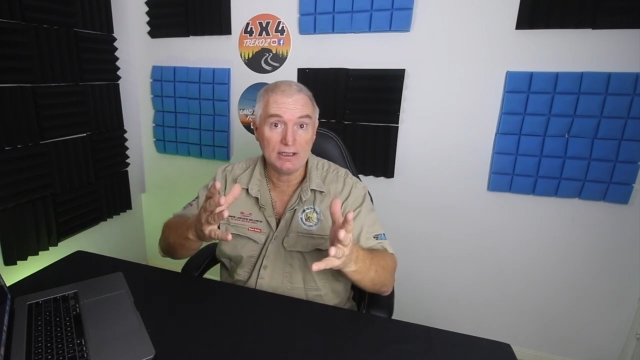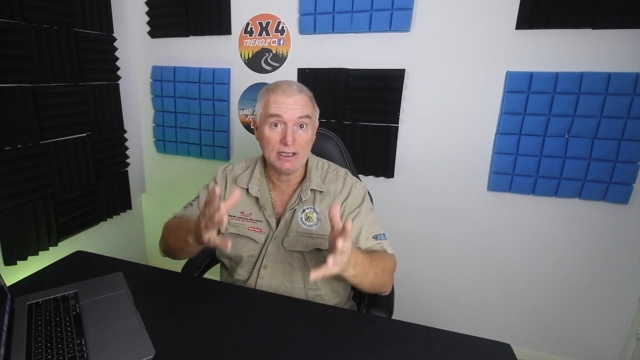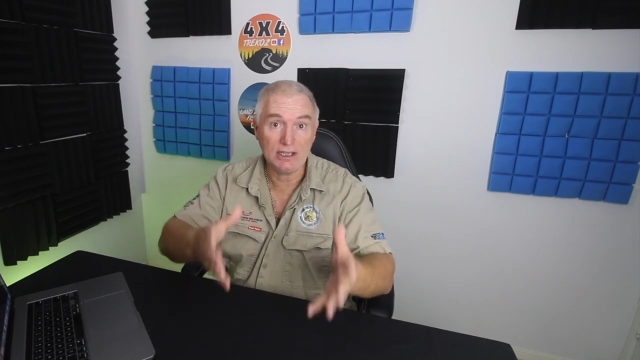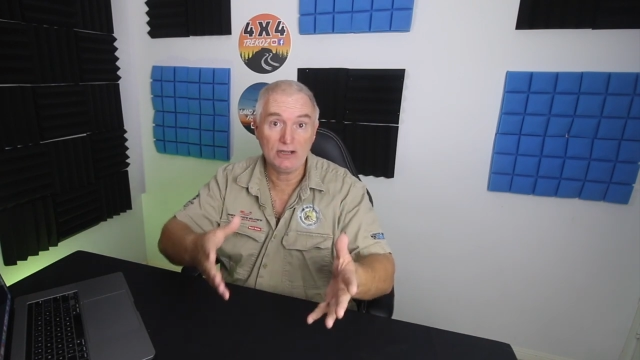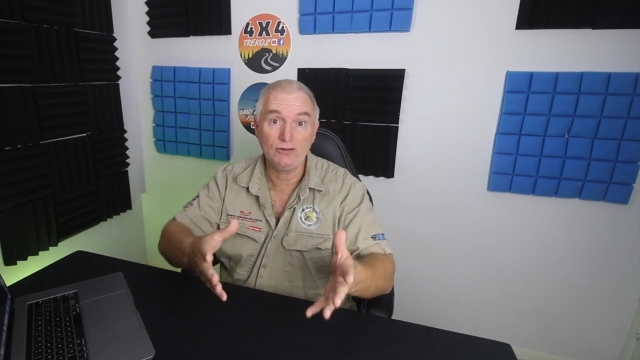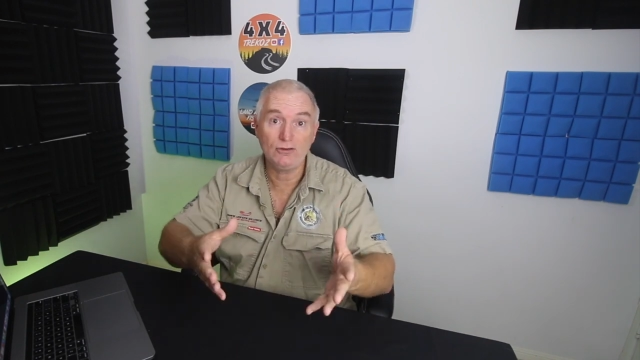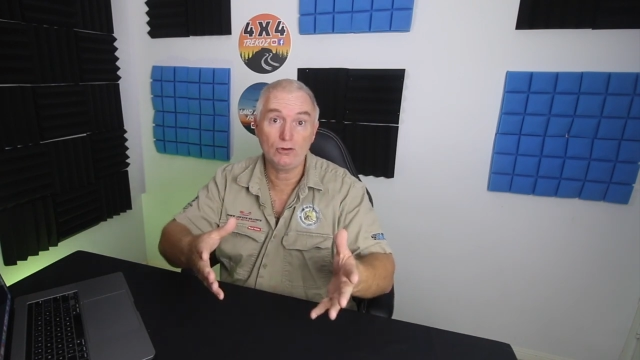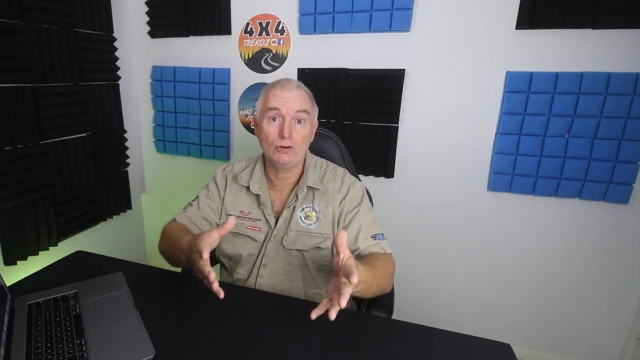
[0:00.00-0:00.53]

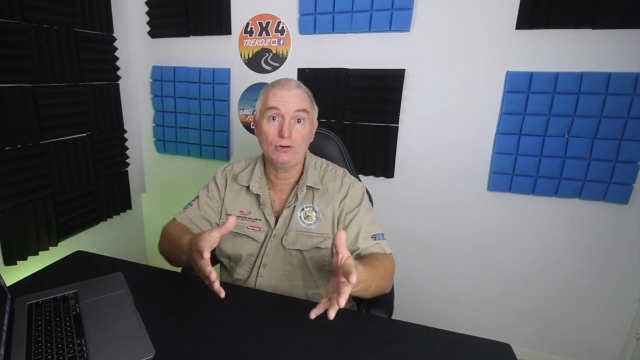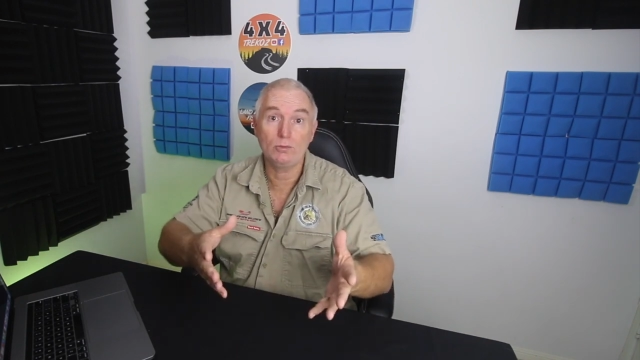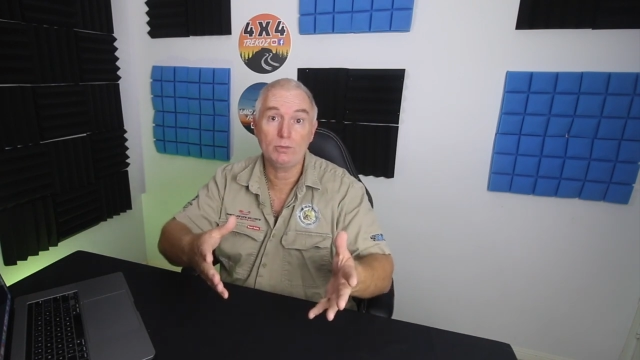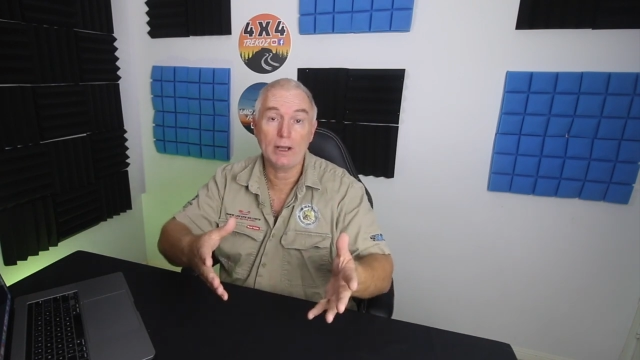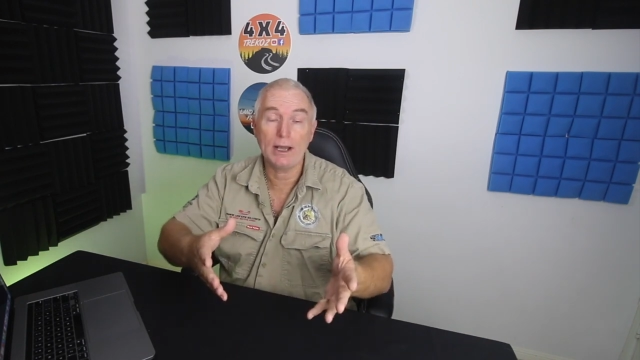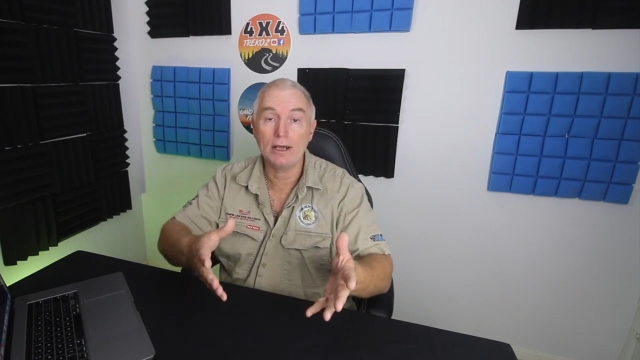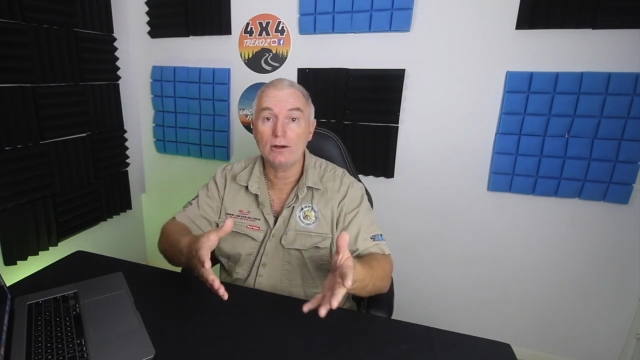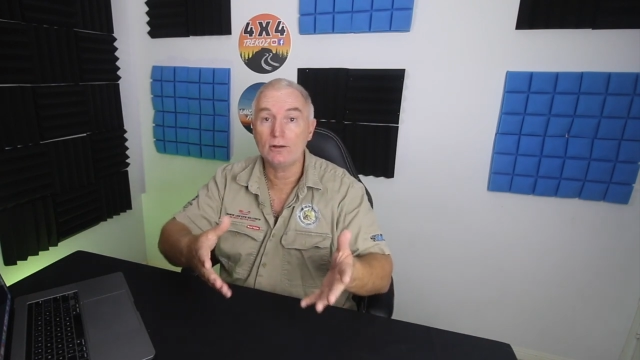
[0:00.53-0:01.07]
internal
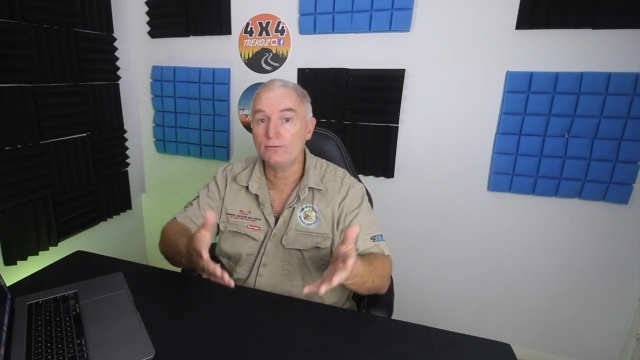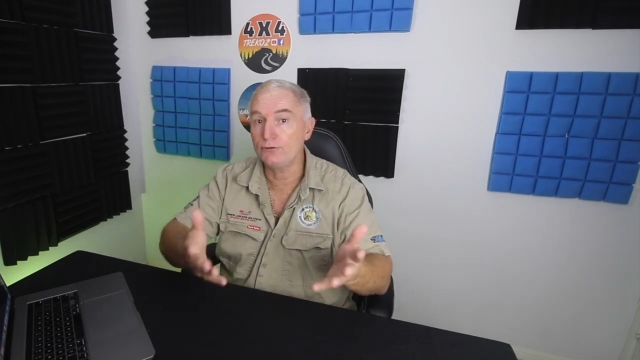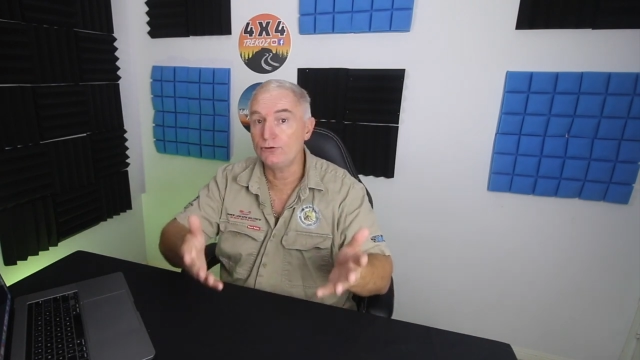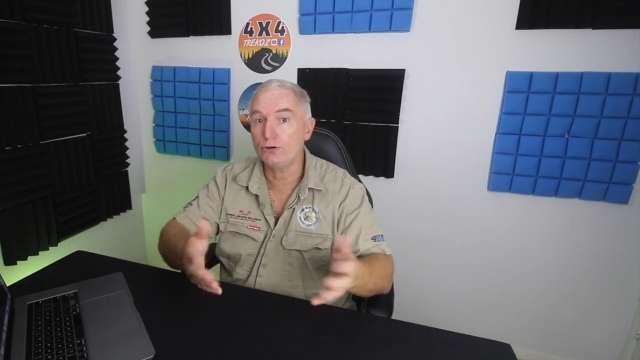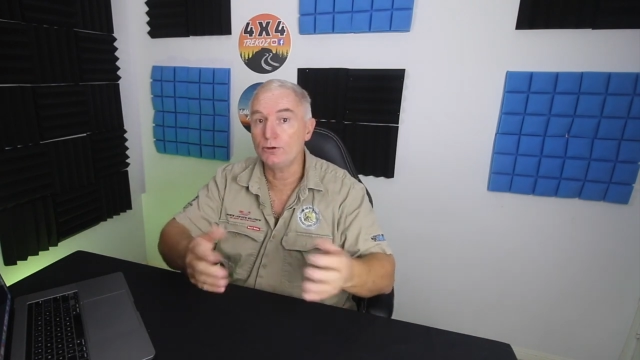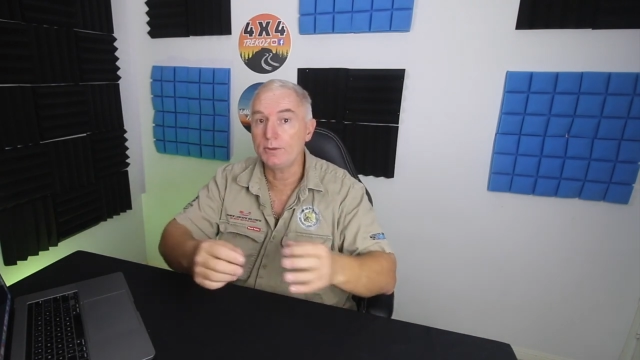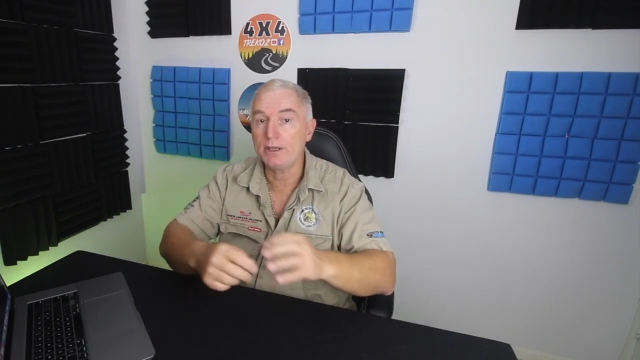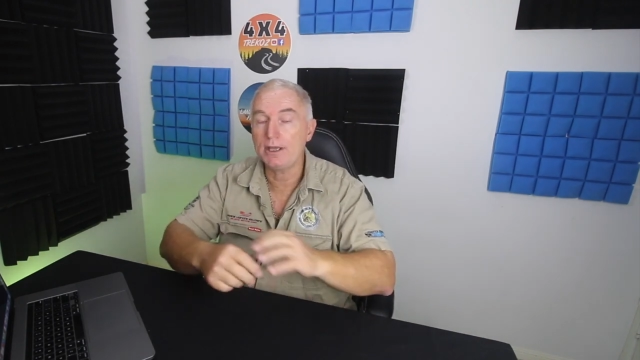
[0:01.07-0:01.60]
part of the
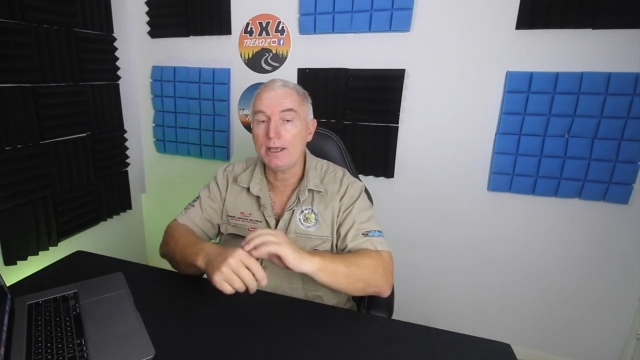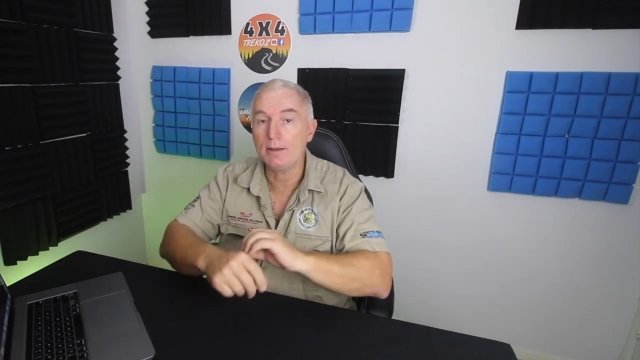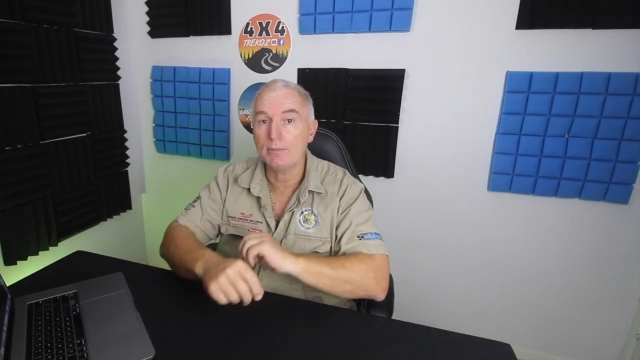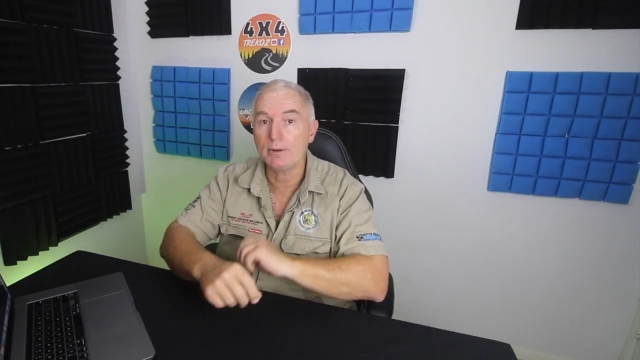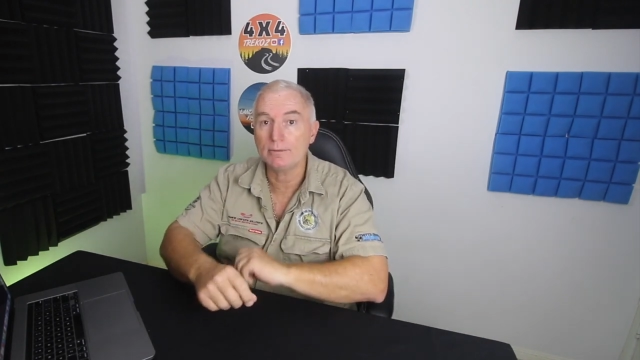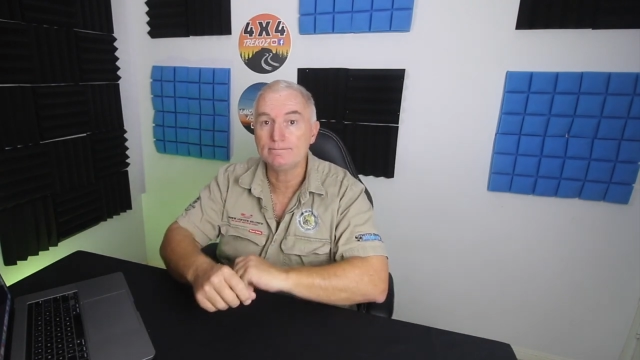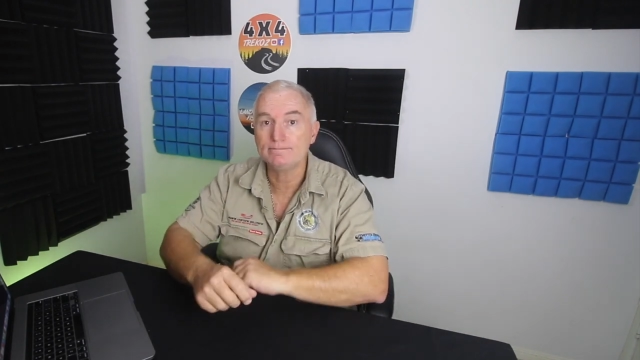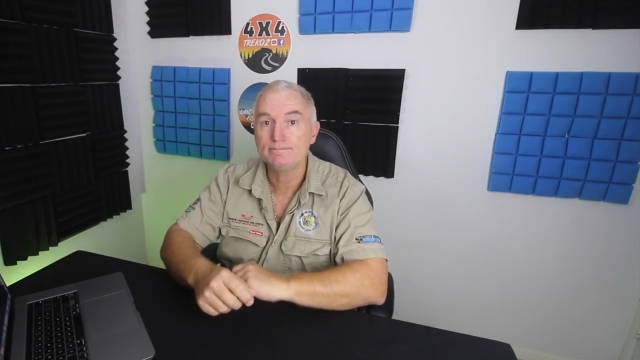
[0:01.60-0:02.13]
Tommy
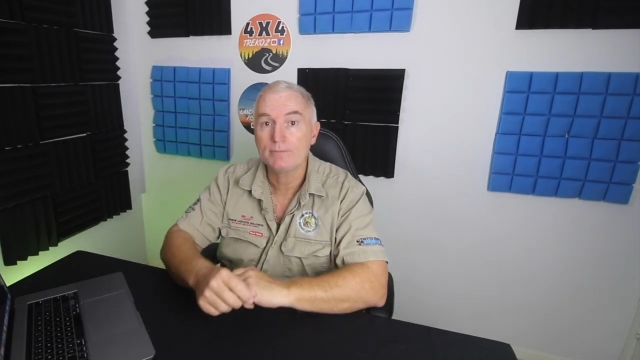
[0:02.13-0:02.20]
camper.